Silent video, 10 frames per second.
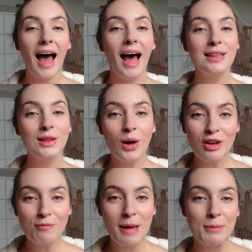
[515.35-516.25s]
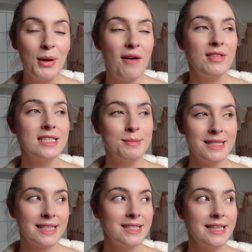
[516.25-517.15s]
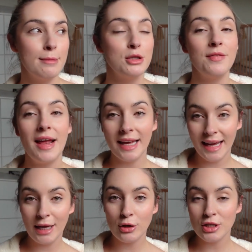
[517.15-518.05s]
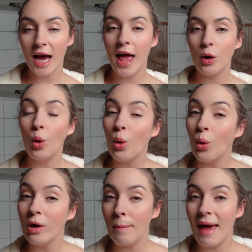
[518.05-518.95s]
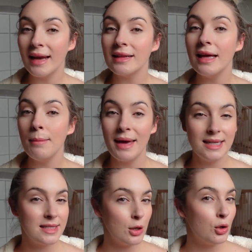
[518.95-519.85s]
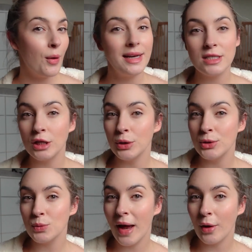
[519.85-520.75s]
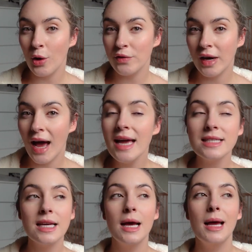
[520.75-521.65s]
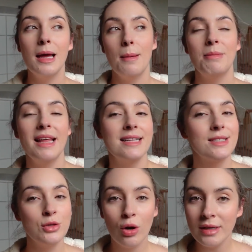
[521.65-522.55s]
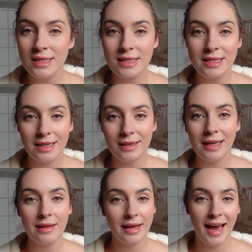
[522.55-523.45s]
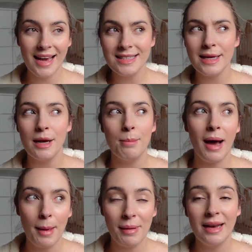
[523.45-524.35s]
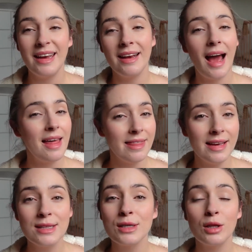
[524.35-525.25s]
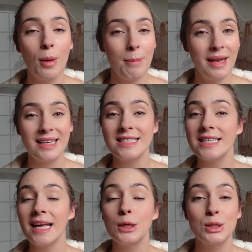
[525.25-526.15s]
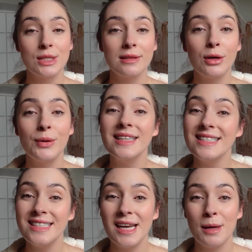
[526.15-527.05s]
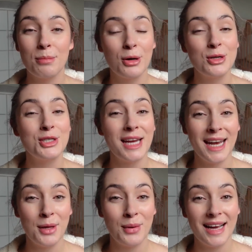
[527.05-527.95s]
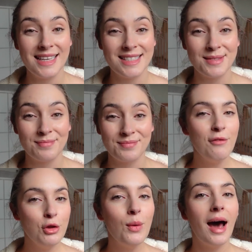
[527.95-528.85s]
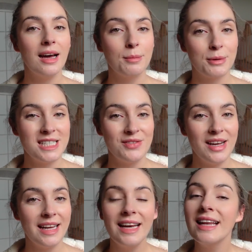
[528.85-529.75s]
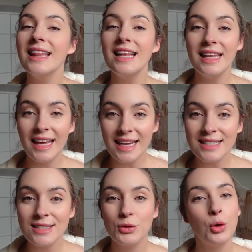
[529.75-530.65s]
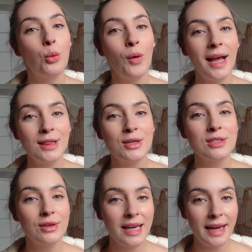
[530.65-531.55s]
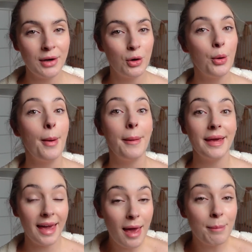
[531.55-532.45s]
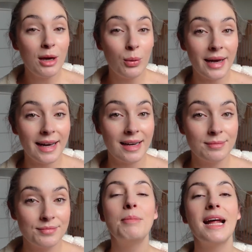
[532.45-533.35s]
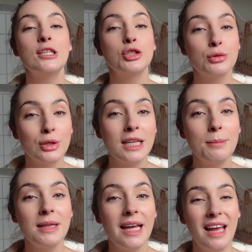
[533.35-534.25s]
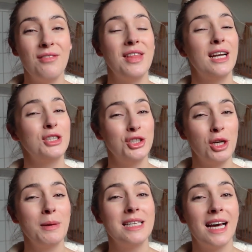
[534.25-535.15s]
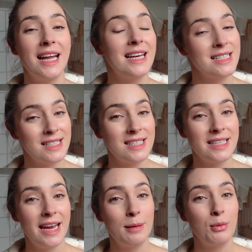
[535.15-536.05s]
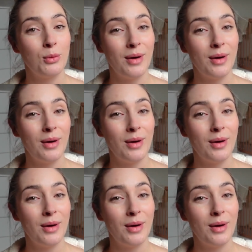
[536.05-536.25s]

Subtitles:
A lot of people have this misconception that a keto diet automatically means that you're going to lose weight overnight, but that's not necessarily the case, and in my opinion, I think it's a lot better to take the slow and steady approach anyways. If you aren't breastfeeding, then yes, your weight loss on keto can be quicker, but I truly believe that it should be done in a sustainable